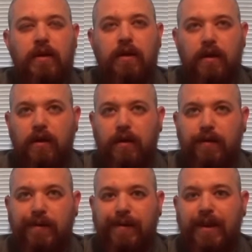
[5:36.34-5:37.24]

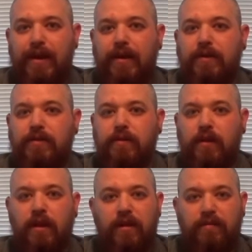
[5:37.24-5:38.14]
it has
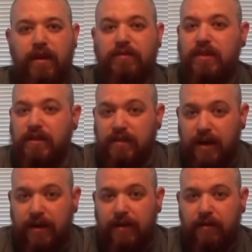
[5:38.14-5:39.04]
a lot of outside
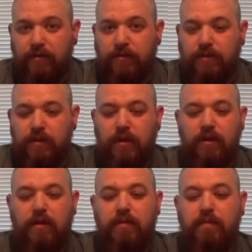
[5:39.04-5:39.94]
tie downs.
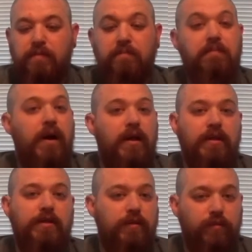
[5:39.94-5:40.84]

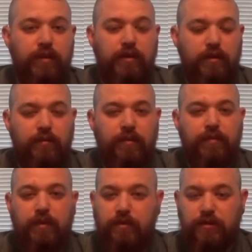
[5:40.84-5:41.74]
Molly's a really good
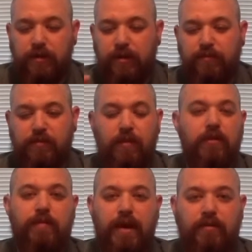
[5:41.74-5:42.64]
one because you can get
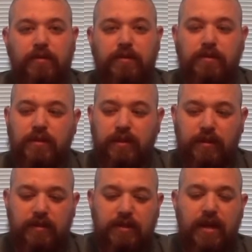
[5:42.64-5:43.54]
smaller pouches that
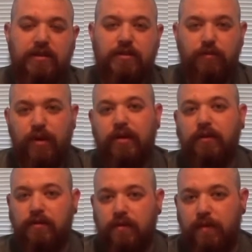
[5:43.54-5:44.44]
can attach
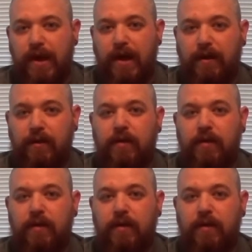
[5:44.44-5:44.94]
directly to the bag.